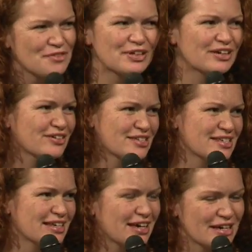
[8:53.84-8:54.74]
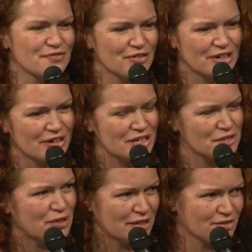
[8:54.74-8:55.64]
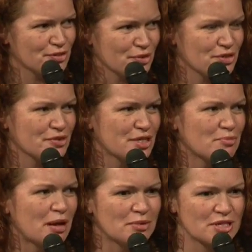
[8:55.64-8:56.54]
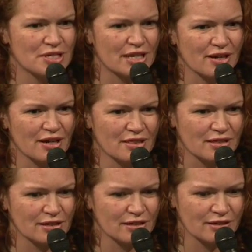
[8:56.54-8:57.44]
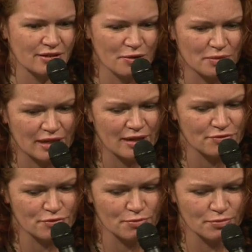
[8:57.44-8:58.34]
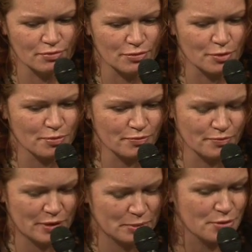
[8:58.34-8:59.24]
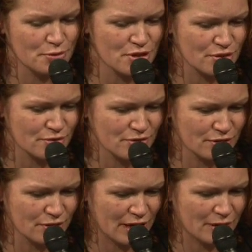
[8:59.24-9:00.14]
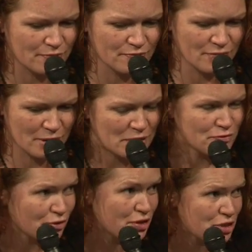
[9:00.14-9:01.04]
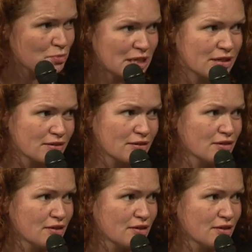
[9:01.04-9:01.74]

Because it's very nice when short stories are published. And I think I would love more people to, for it to be